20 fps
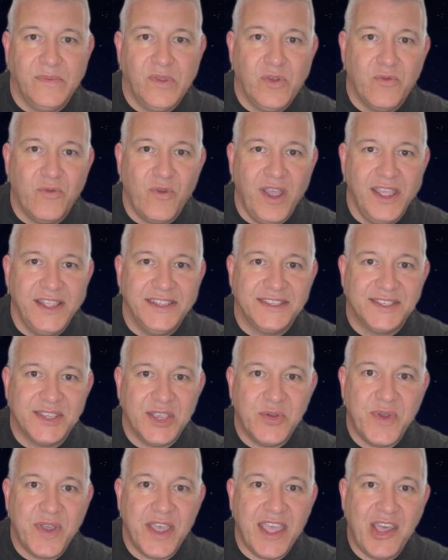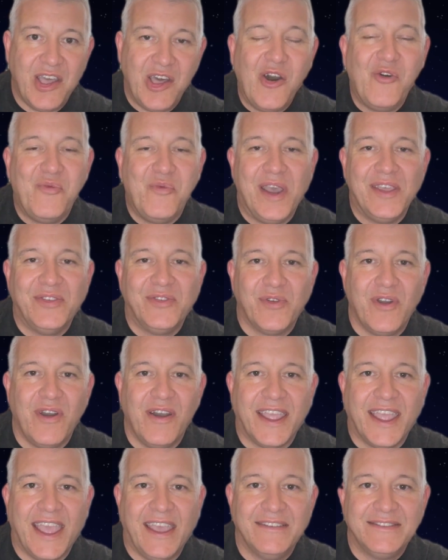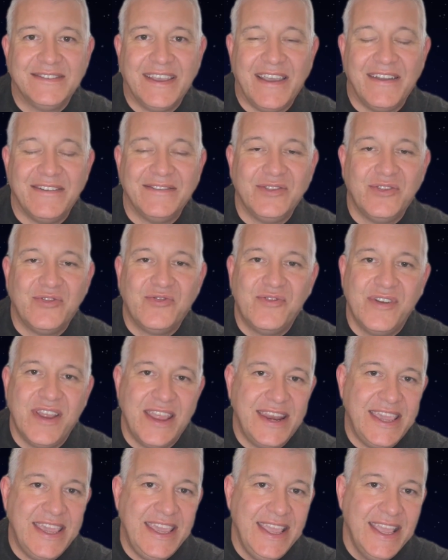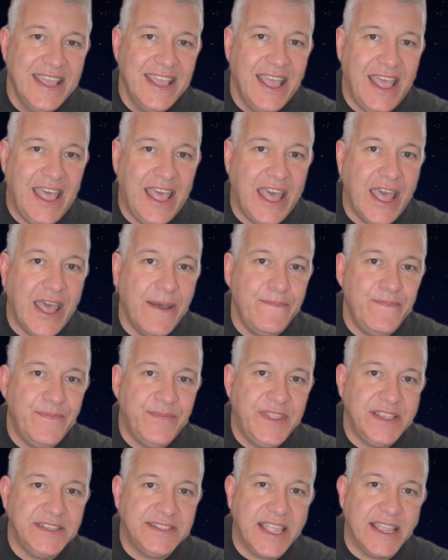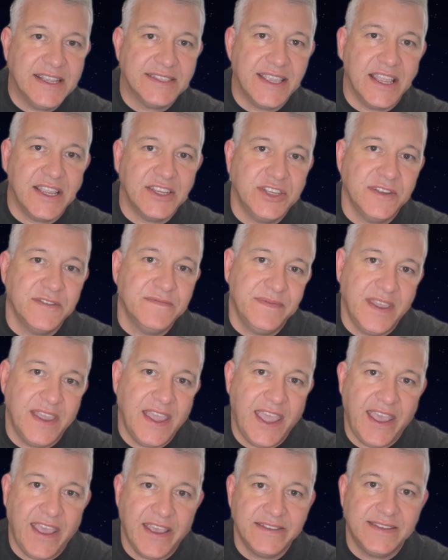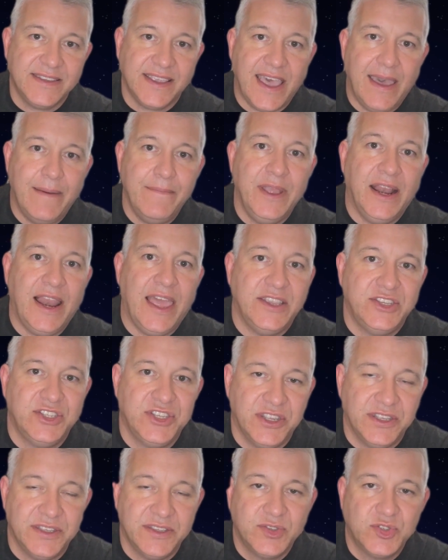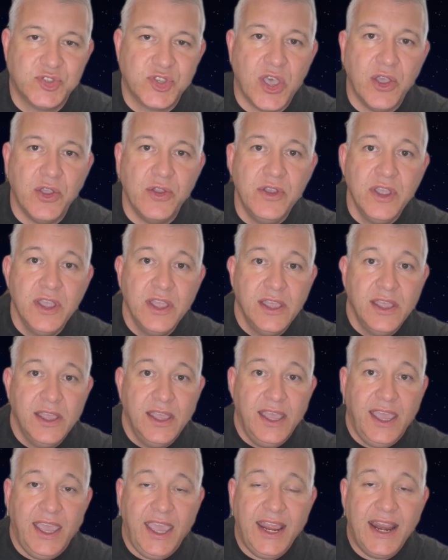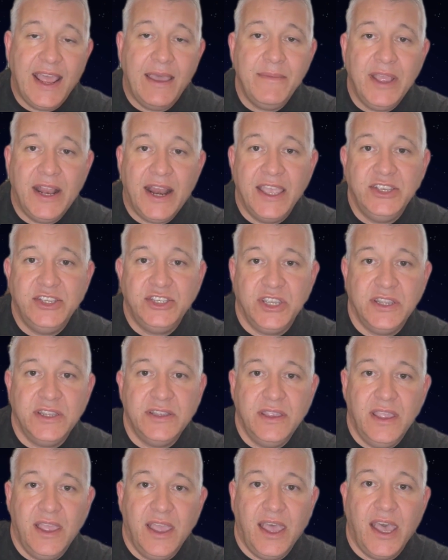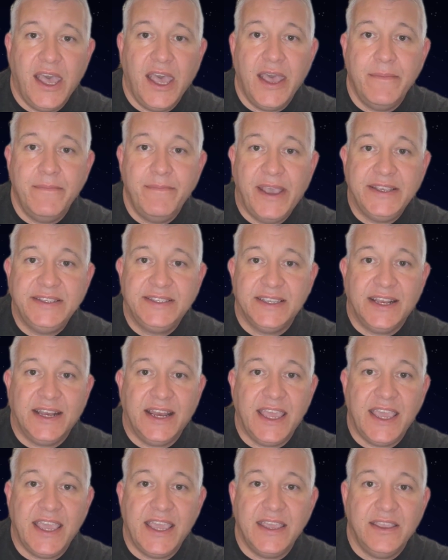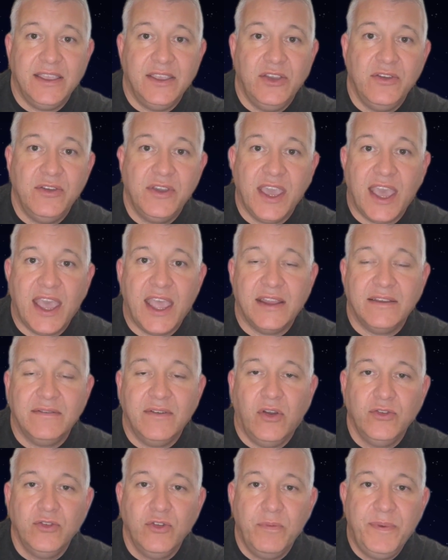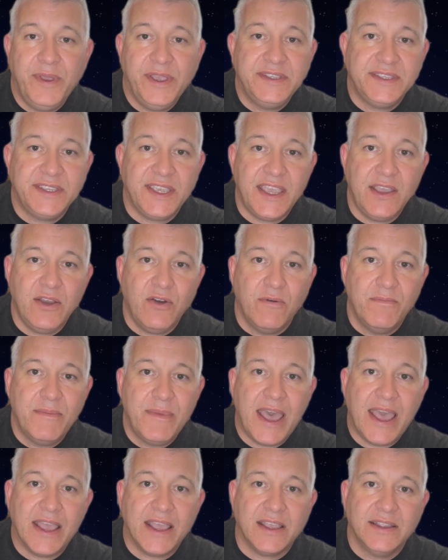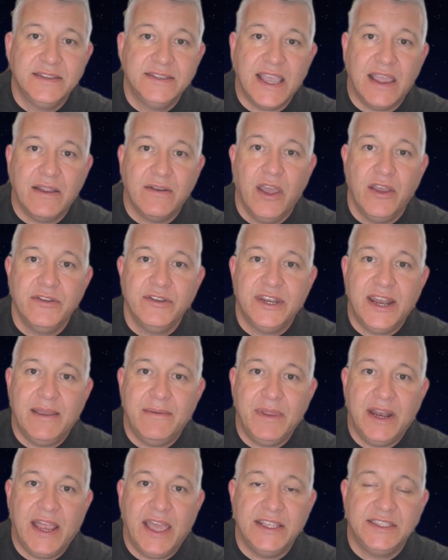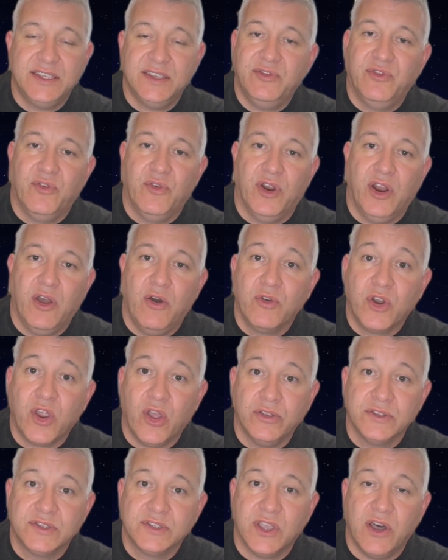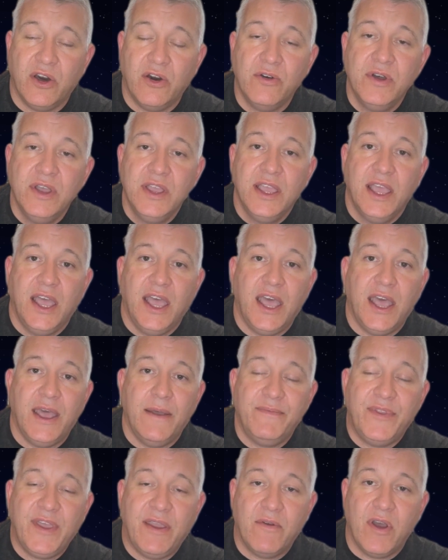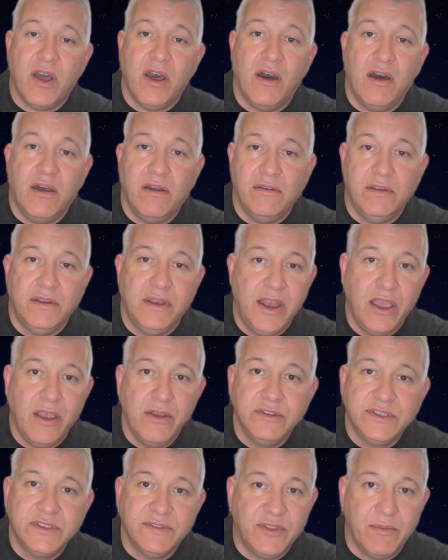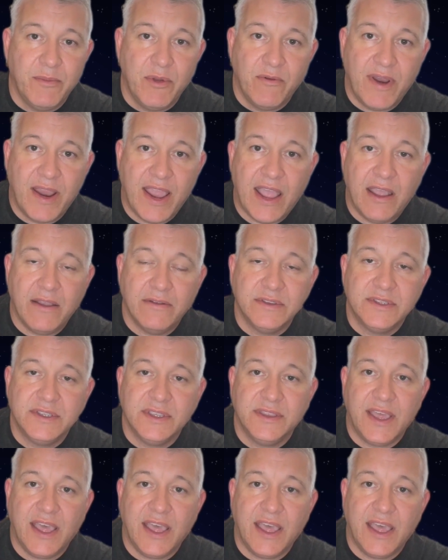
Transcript: Right, so we're halfway through our countdown already. This next section is emulation. So in emulation, basically you can, on your PC or Mac, download an emulator for an old console. There are loads of them around.